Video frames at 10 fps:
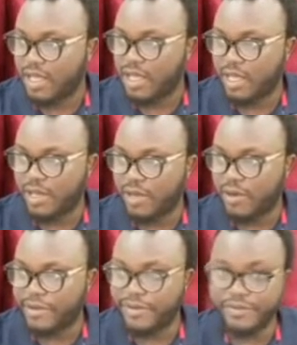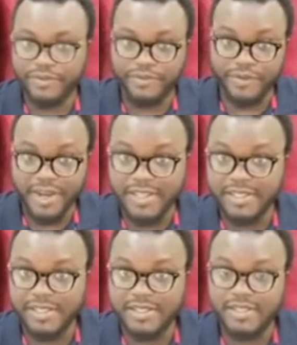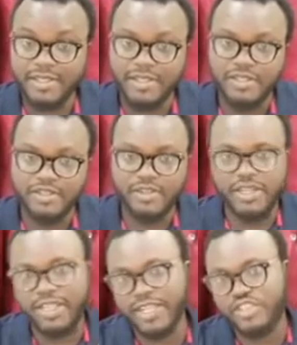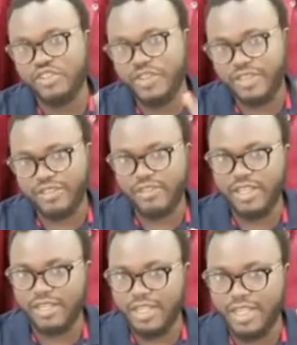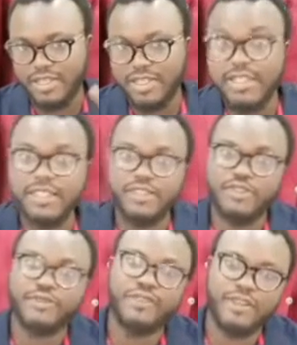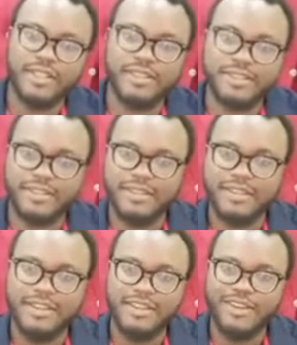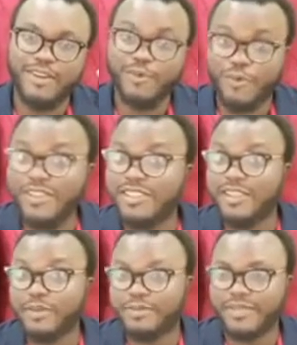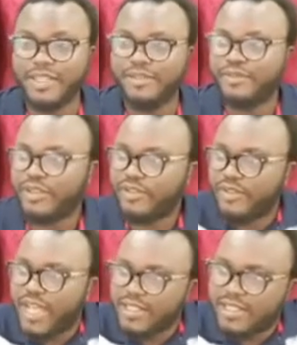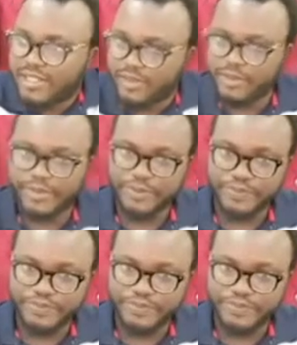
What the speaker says: other of your friends so that they can join, so that they can listen to the voice of wisdom and the voice of our ancestors.